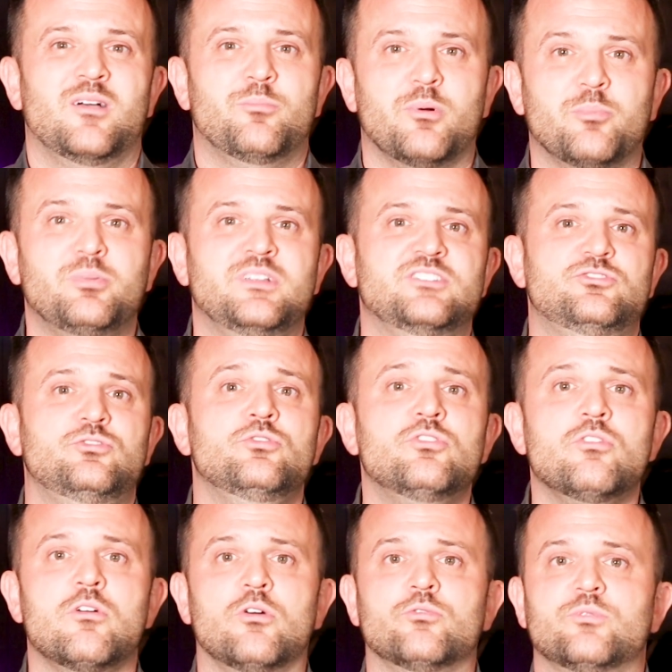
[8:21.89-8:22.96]
But please do
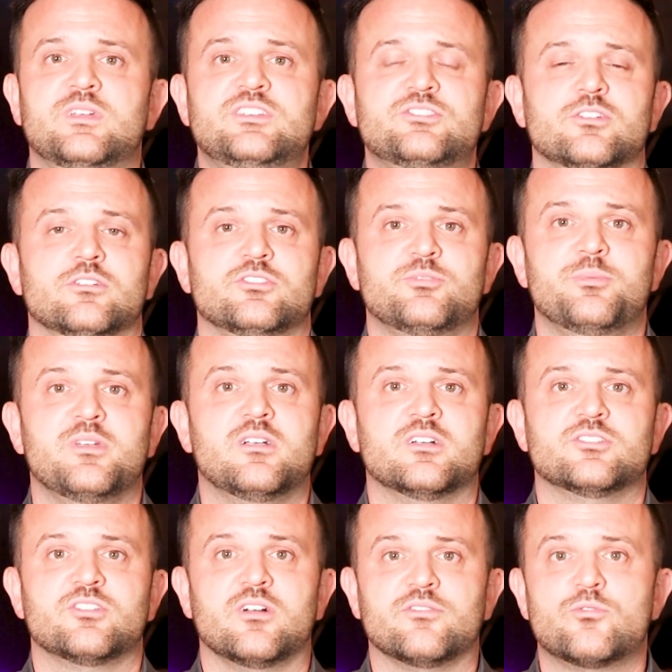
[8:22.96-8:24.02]
your own research,
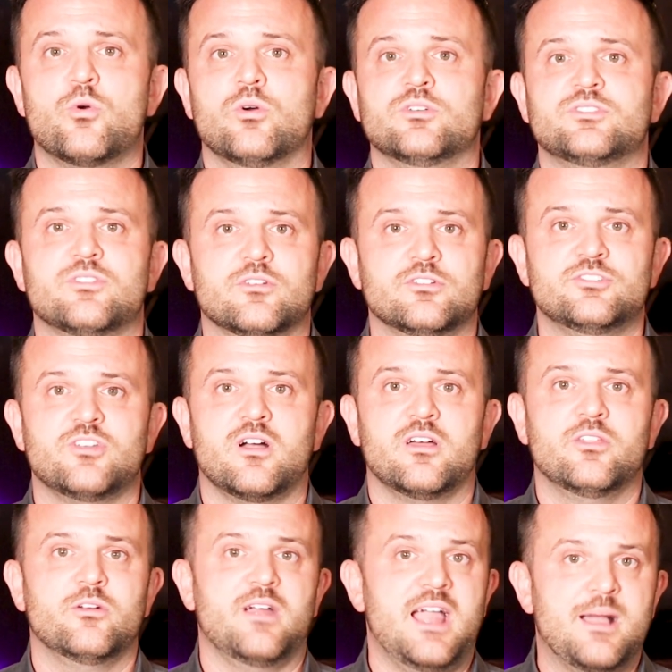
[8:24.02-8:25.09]
because of course there's
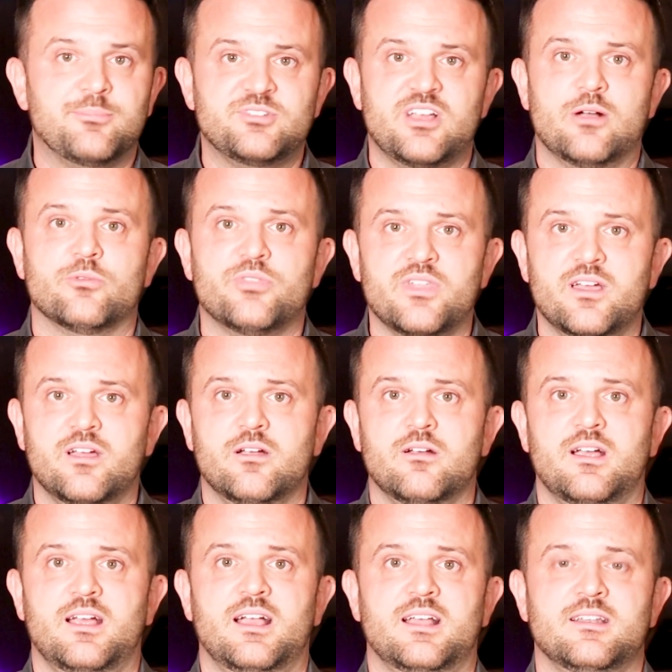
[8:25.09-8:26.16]
other apps out
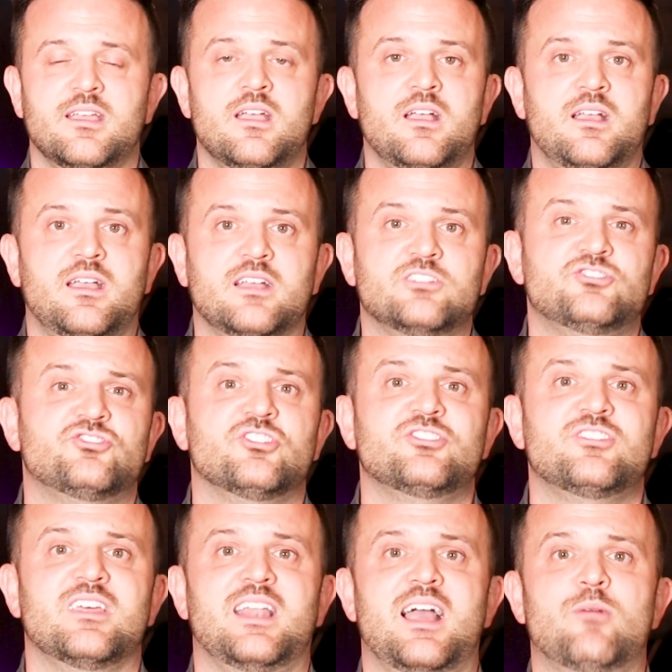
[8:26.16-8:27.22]
there, and it's
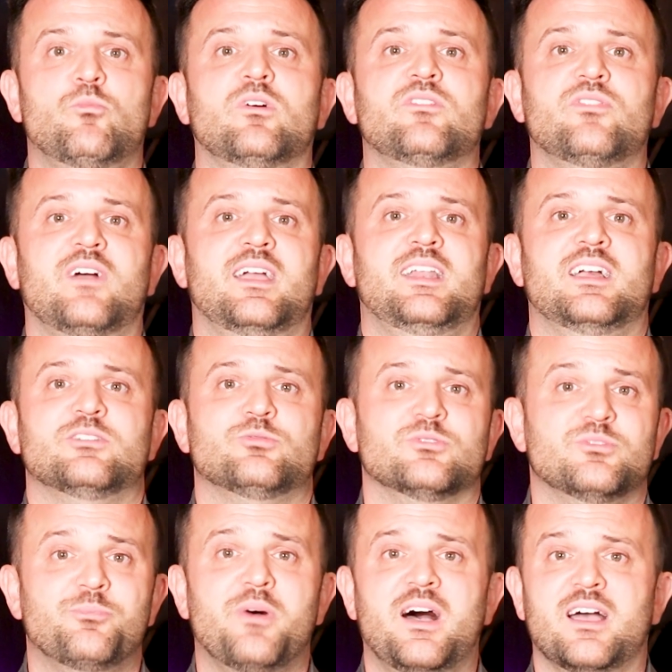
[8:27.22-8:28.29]
just that M1 Finance
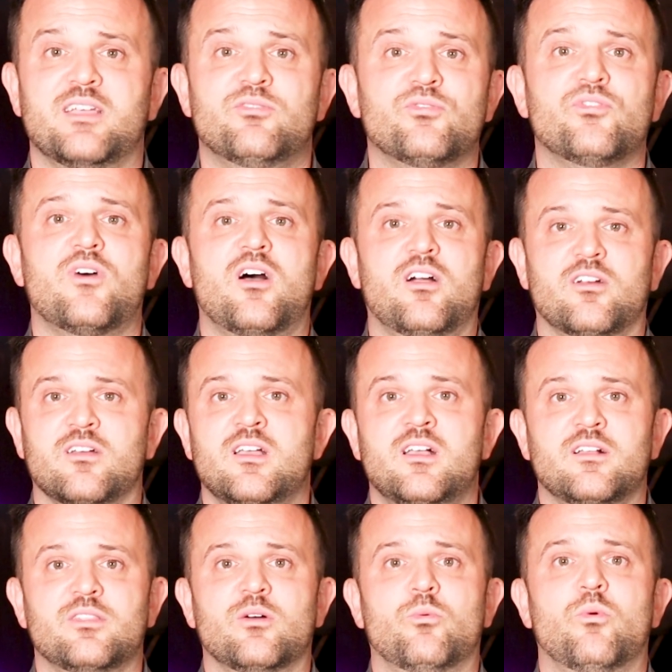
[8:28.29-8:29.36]
was by far
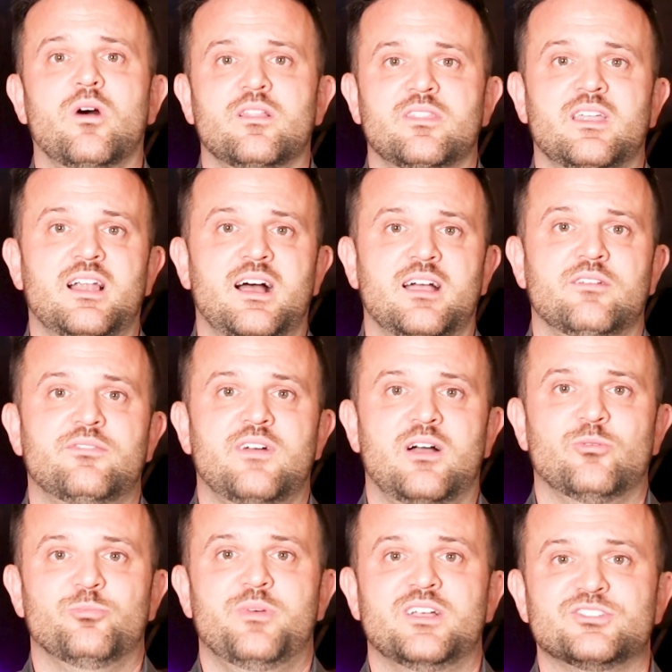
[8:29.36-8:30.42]
the one that I
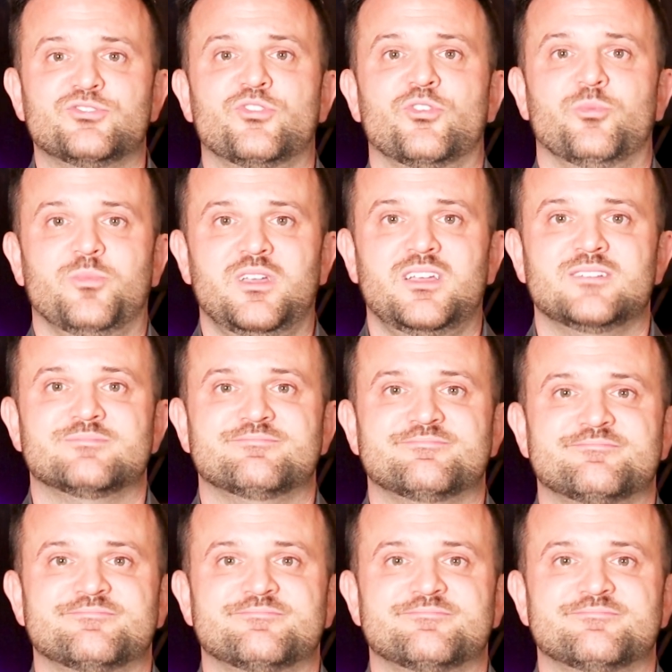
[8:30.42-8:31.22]
found best for me.